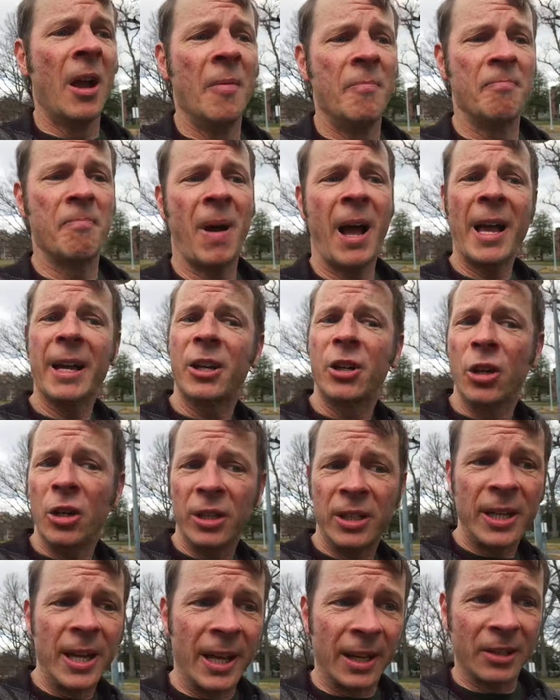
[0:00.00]
my
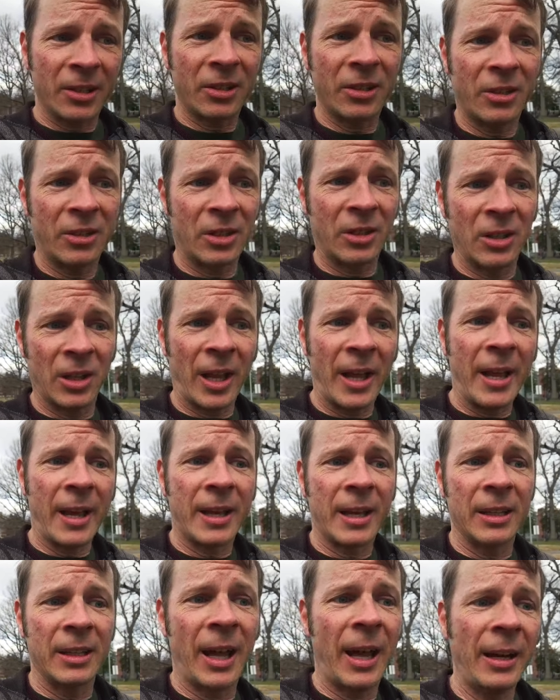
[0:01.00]
goodness,
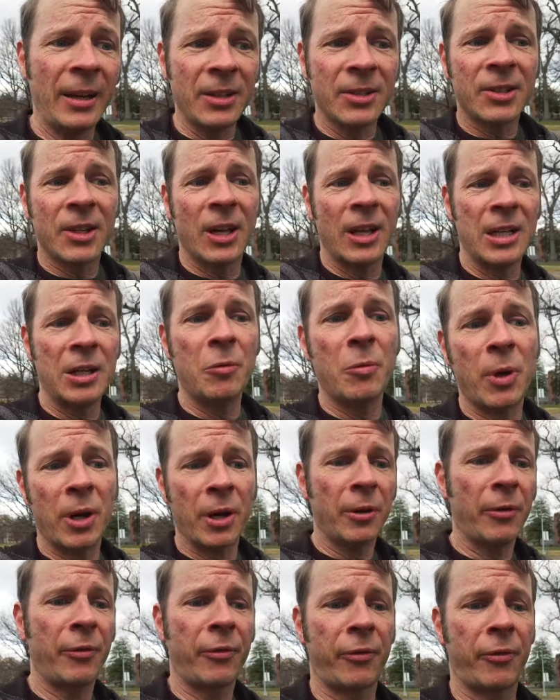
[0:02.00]
like that is
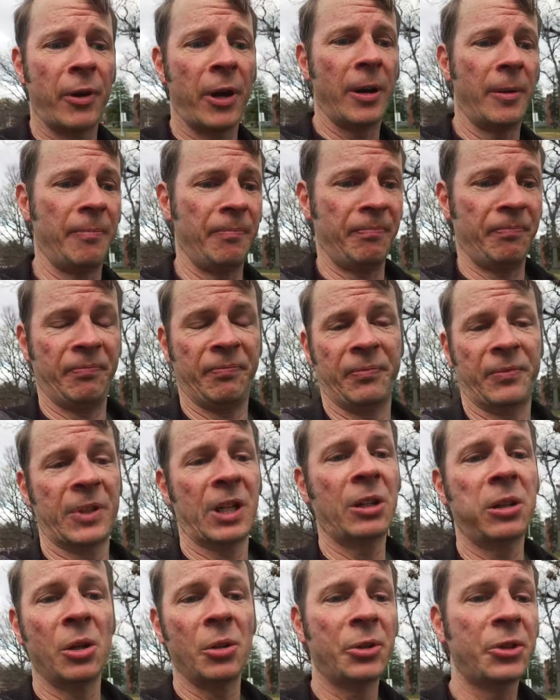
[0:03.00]
anywhere from
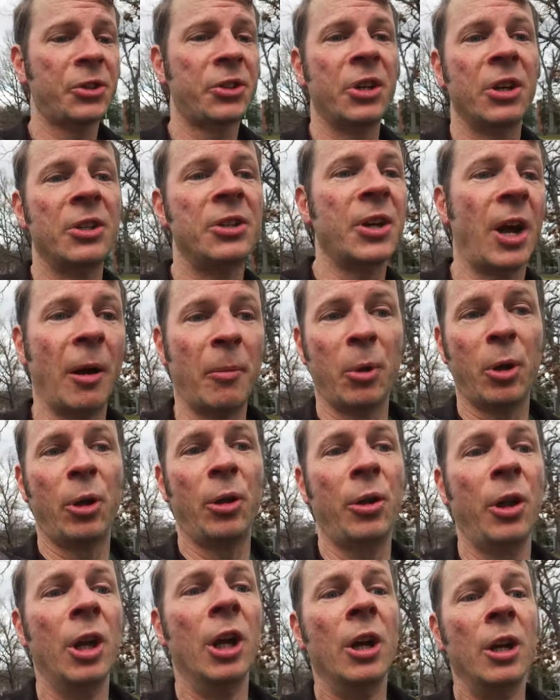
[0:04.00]
close to
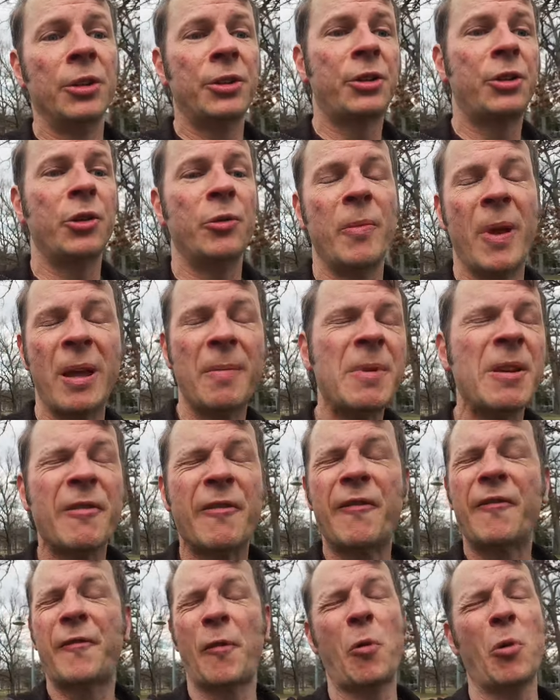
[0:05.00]
double to maybe
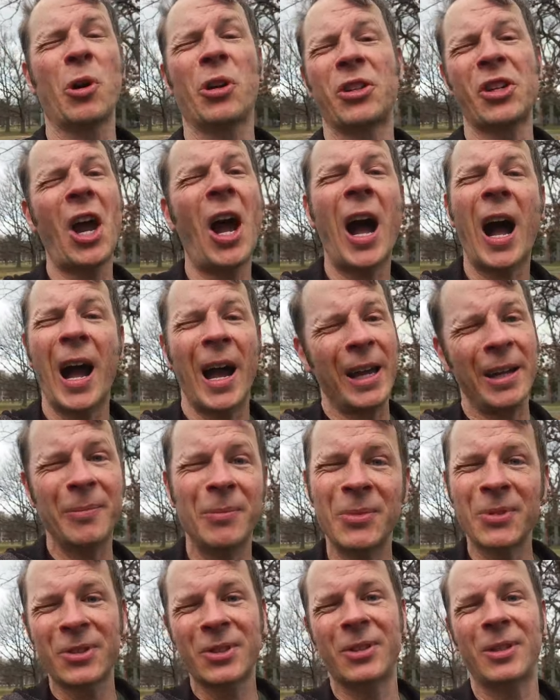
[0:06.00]
four
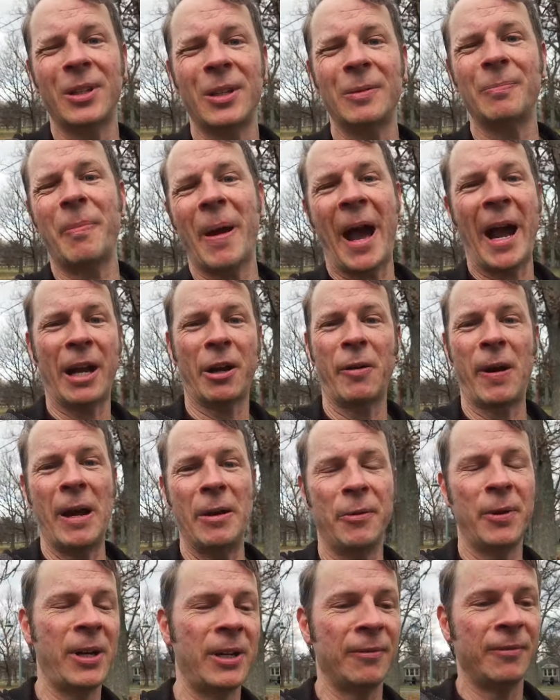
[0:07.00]
times the
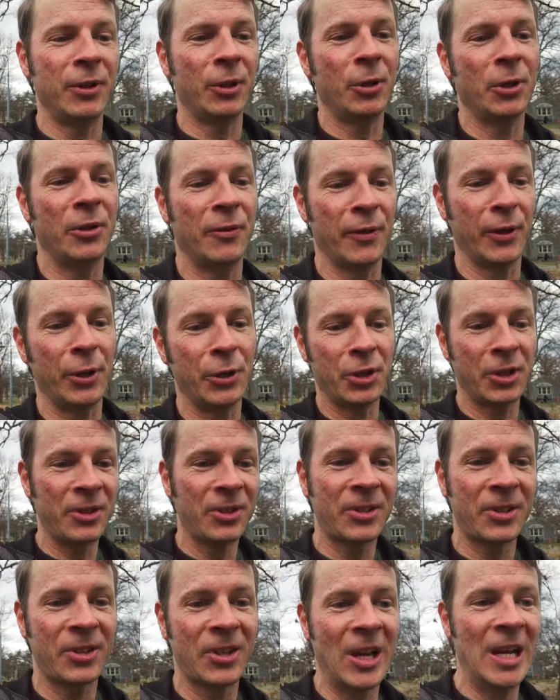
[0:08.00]
background rate of
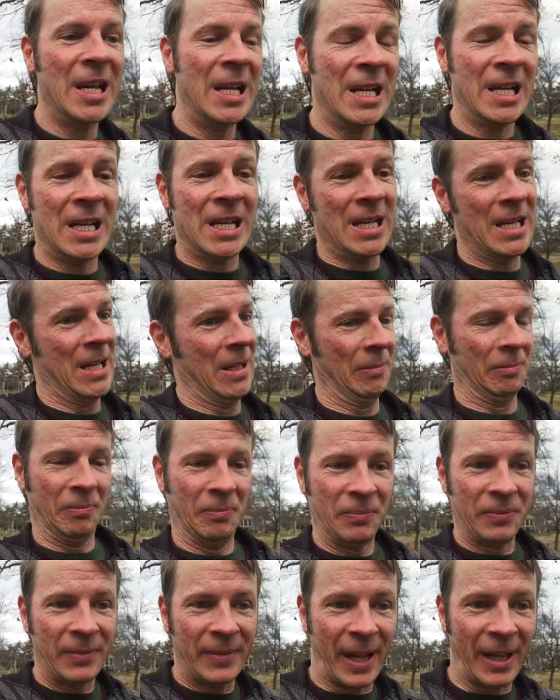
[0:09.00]
neurodivergence.
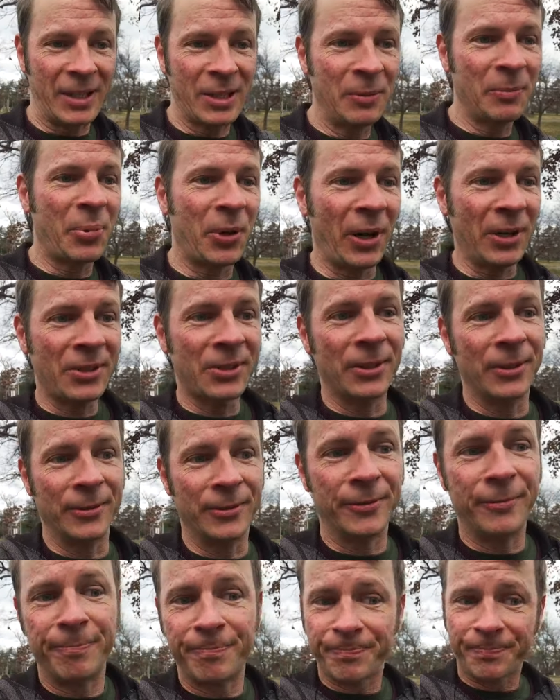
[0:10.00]
That's
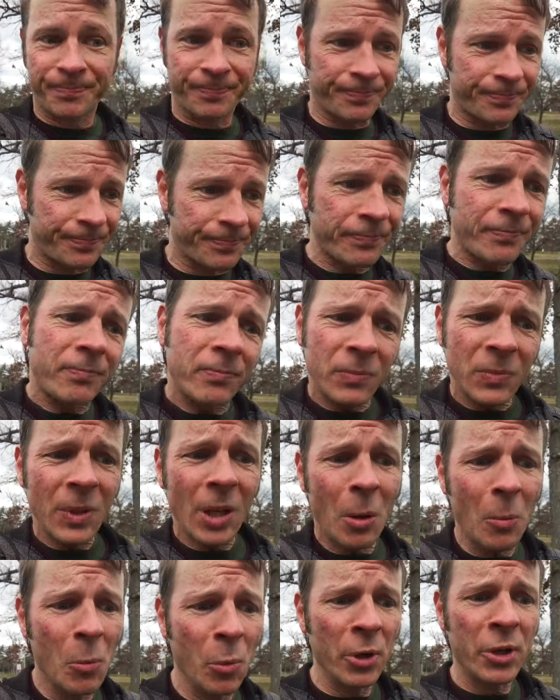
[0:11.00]
impressive.
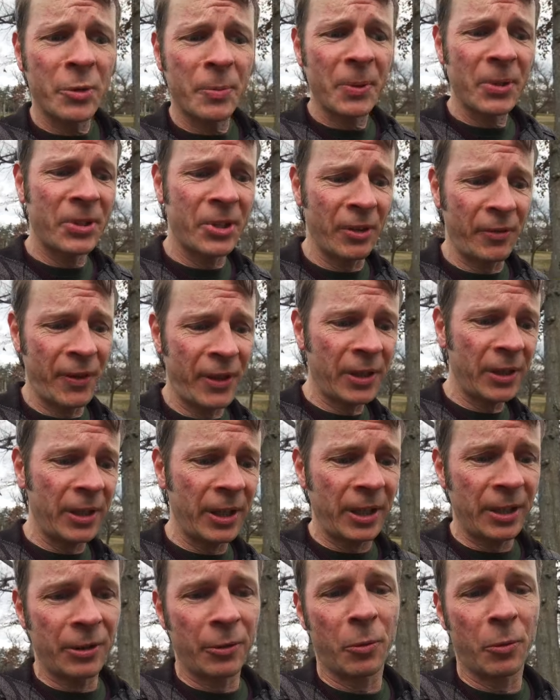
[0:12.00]
More specifically in